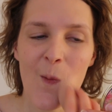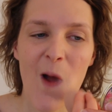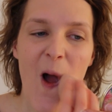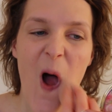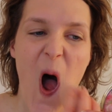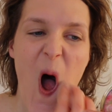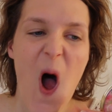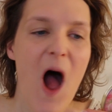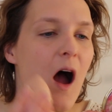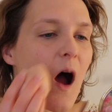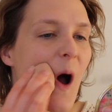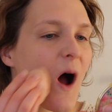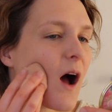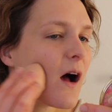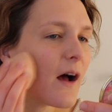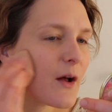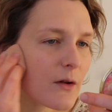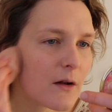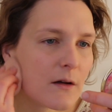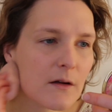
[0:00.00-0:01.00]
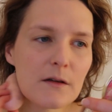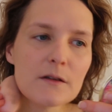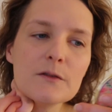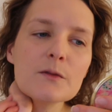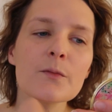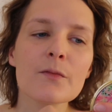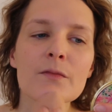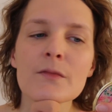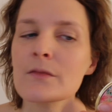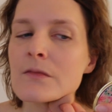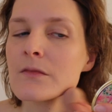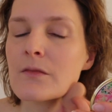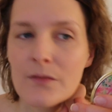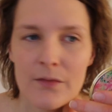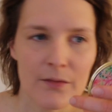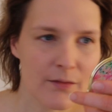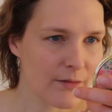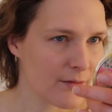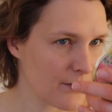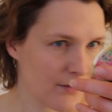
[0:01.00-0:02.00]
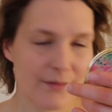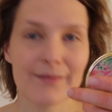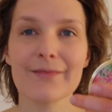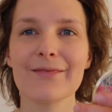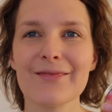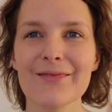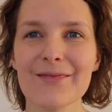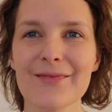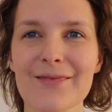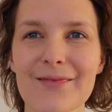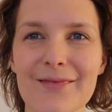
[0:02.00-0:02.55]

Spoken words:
And to set my foundation, I'm going to use the